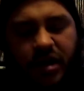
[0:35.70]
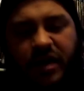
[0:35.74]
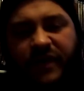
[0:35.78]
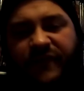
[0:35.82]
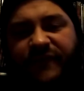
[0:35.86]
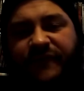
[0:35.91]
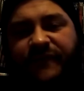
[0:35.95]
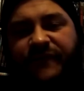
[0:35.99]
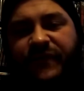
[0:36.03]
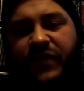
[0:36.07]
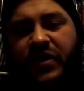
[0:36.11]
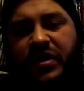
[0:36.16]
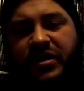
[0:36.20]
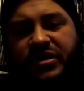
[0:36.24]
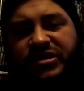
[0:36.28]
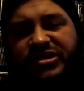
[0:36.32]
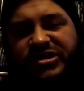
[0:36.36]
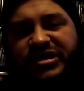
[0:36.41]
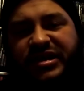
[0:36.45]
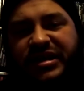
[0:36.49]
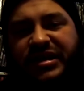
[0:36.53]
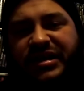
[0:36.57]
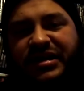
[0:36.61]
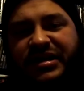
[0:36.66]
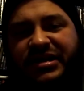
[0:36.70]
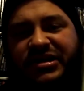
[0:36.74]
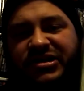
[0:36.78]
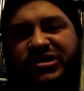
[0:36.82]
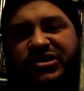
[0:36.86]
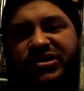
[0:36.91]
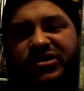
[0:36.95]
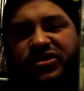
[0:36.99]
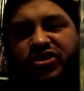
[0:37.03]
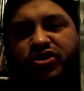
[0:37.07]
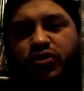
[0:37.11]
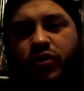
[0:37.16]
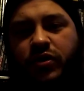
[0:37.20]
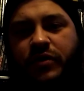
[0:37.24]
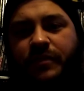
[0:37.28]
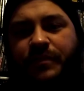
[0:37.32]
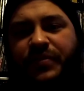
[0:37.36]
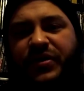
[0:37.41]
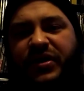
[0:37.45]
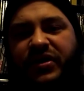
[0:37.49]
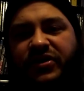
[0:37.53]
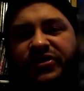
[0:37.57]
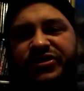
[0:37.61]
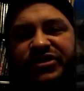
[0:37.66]
First is Jordan
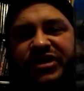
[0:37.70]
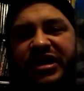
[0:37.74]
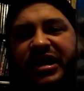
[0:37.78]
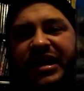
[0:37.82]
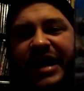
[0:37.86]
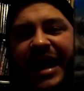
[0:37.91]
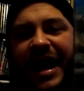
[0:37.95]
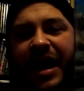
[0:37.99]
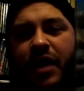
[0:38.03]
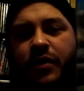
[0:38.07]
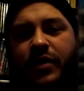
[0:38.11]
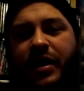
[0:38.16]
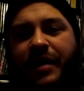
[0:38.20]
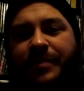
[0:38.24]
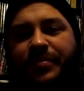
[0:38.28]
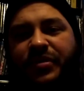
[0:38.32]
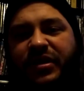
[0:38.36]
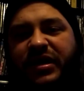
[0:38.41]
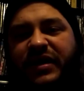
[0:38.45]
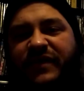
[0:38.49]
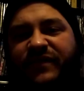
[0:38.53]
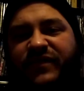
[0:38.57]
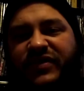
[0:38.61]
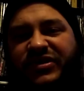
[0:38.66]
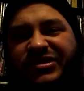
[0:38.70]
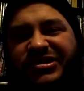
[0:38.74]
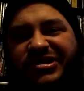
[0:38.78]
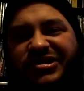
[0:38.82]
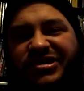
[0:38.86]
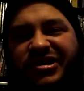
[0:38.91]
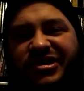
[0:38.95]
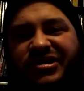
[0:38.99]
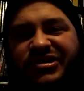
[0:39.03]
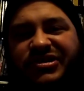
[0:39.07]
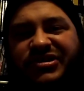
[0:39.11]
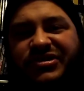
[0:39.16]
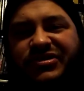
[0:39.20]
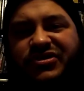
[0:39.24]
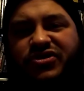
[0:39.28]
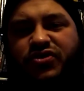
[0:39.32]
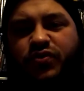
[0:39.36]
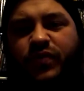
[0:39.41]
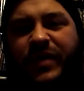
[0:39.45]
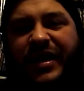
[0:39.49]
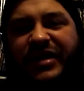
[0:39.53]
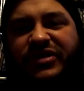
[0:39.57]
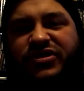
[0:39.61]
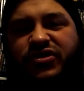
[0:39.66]
Peele's Get Out. I believe this is his
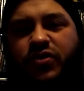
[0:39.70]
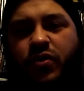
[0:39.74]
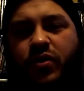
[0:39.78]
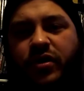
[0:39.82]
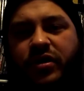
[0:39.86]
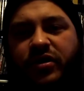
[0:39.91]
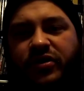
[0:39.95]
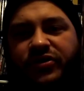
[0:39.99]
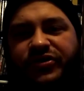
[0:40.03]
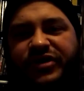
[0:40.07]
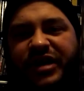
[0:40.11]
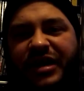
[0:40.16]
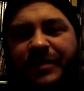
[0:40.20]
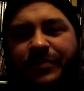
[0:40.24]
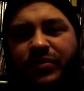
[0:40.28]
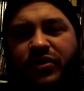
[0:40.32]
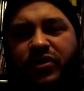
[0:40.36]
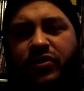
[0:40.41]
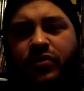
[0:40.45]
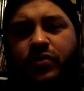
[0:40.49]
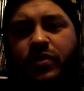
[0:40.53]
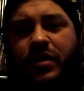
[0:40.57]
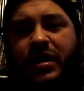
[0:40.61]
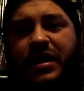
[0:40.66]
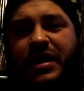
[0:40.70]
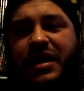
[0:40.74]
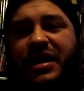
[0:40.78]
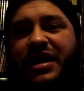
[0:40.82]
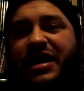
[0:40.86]
directorial debut.